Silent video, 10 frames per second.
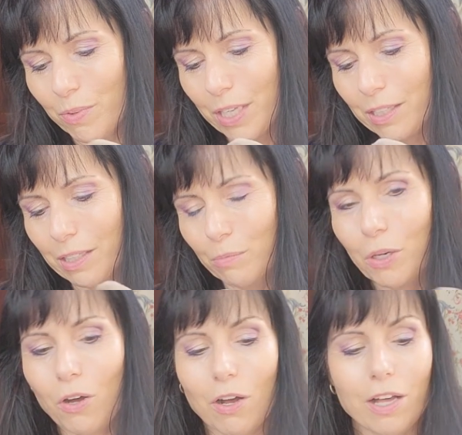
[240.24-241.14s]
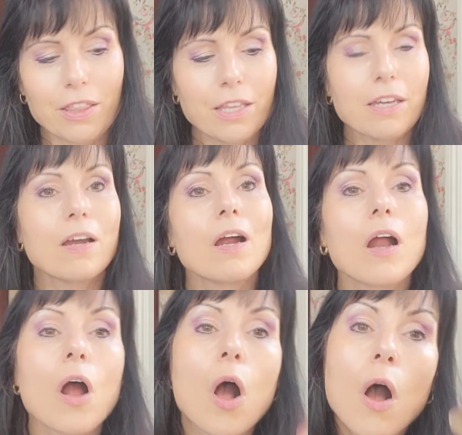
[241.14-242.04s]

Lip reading: get a little bit on there,